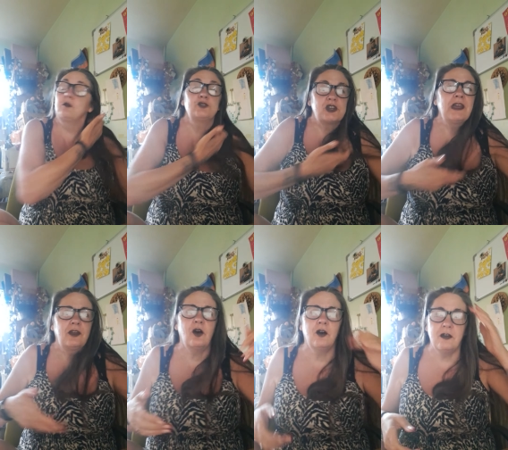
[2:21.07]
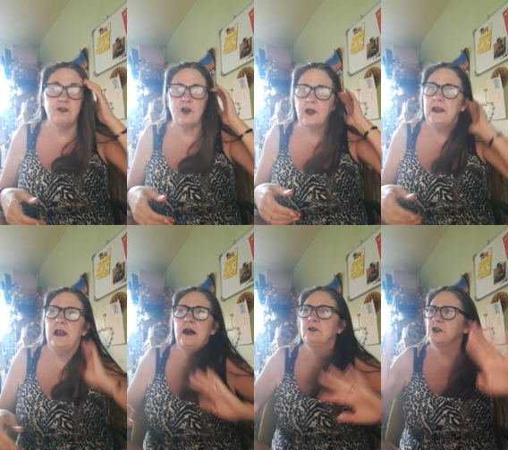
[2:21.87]
She'd got her
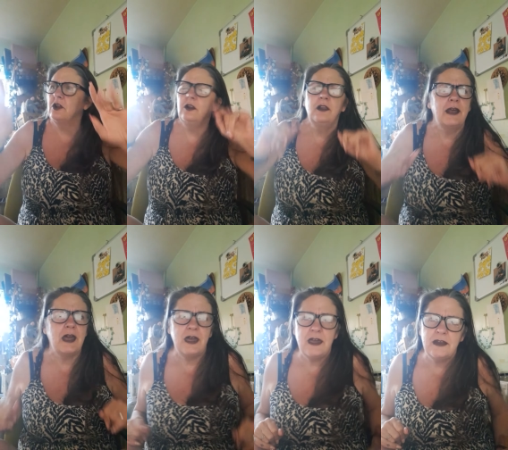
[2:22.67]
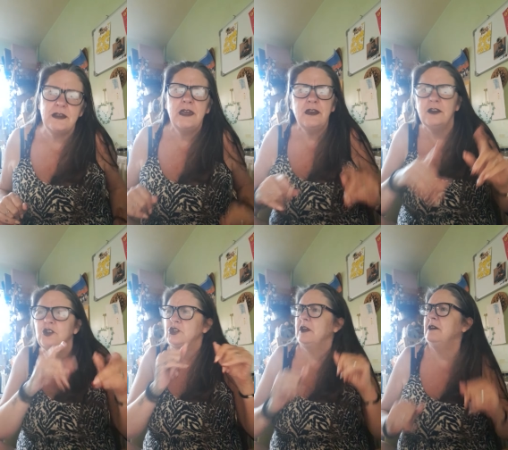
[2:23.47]
fucking nails done and her hair did,
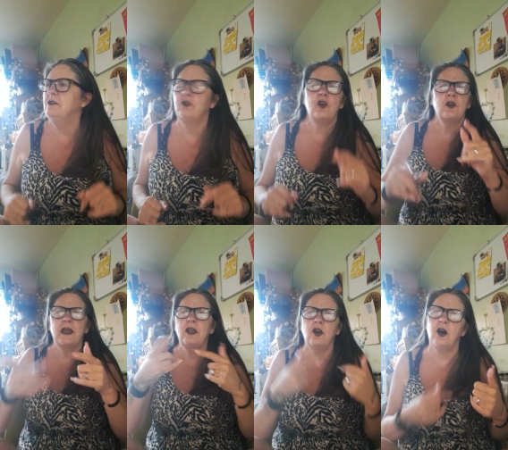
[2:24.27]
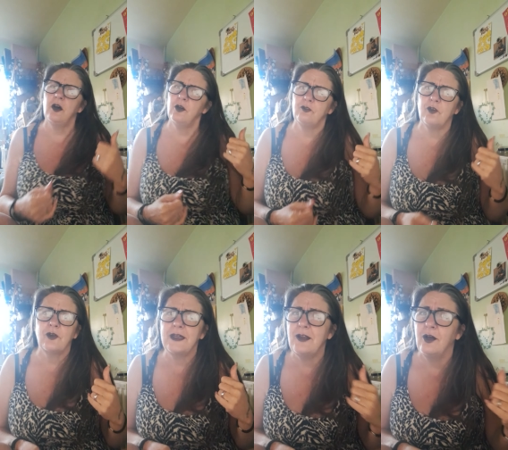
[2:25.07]
and she'd fucking got her
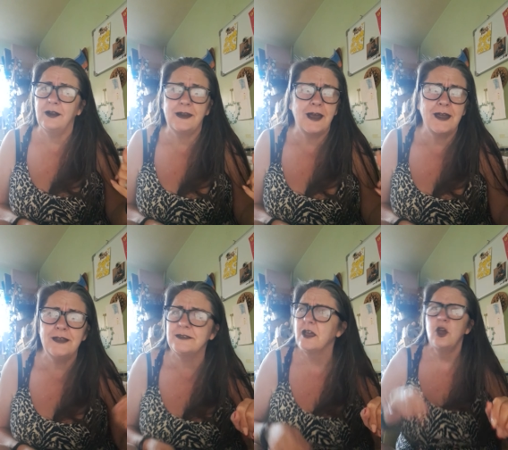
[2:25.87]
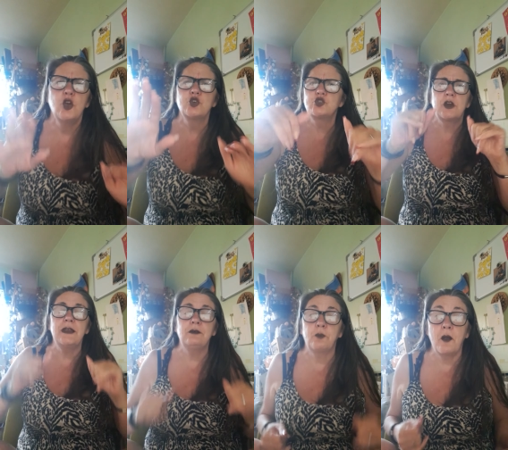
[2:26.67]
fucking holidays.
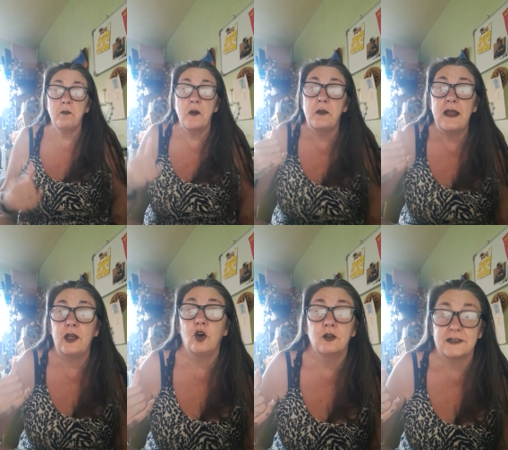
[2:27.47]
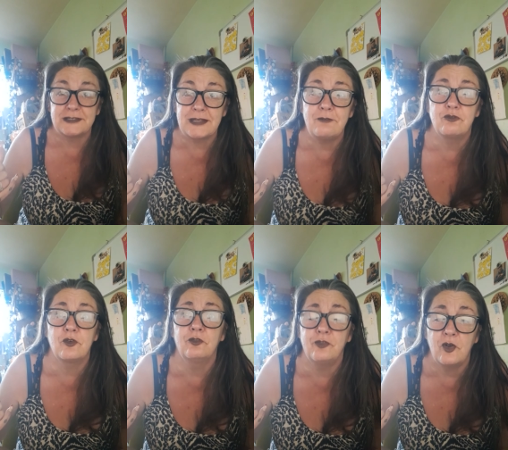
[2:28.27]
She'd probably got
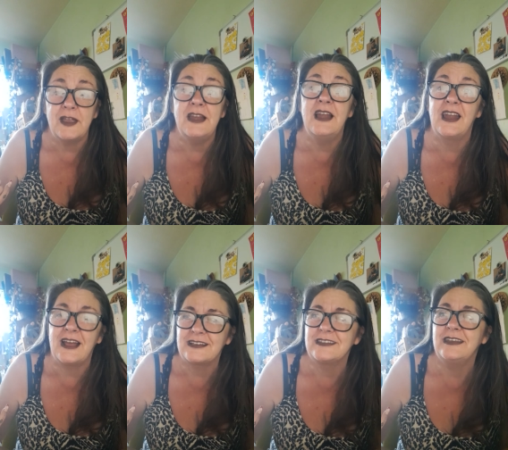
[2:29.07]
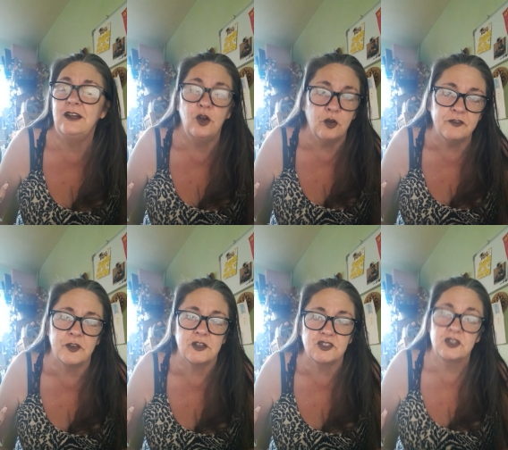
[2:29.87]
several fucking Latin
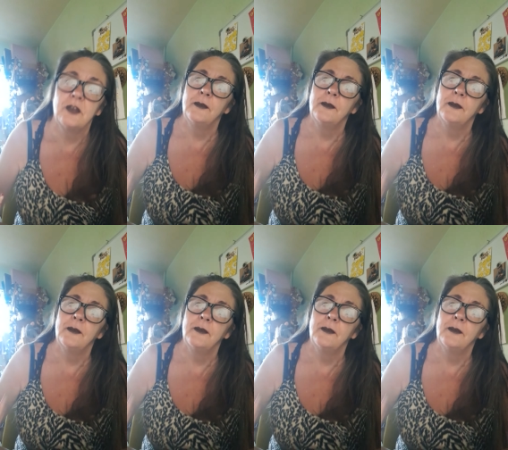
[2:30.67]
lovers